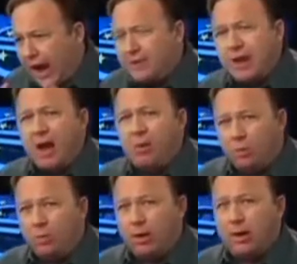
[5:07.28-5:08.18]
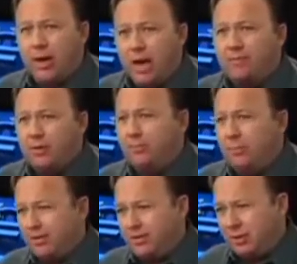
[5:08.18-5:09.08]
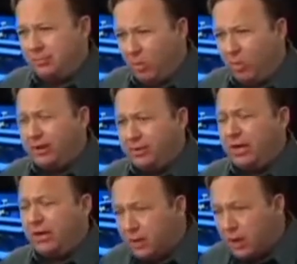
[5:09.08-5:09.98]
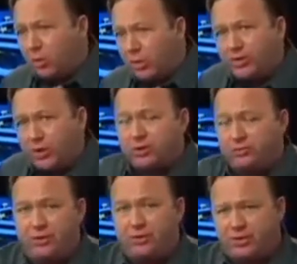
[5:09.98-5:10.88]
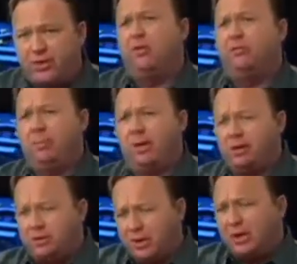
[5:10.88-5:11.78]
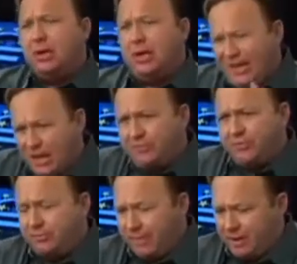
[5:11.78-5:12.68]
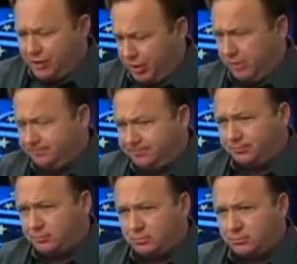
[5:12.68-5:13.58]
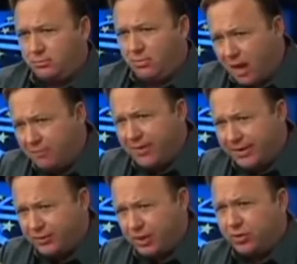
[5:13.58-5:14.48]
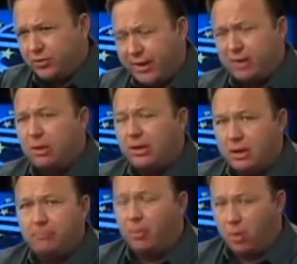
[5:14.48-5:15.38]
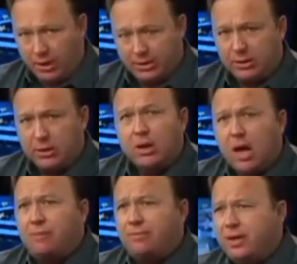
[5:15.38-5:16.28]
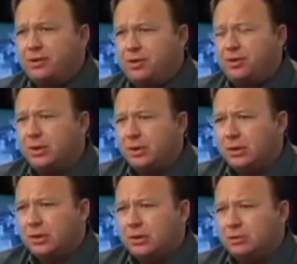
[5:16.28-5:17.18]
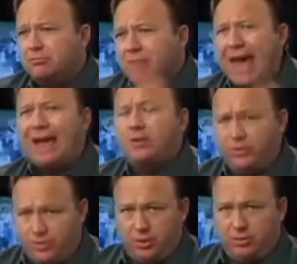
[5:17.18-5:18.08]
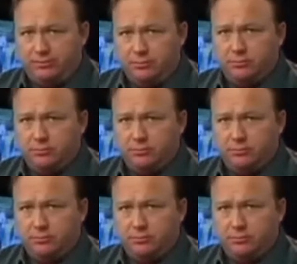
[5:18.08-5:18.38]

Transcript: write down what we're going to cover, the basic points, and then go research it for yourself, because information of this incredible import, of this magnitude,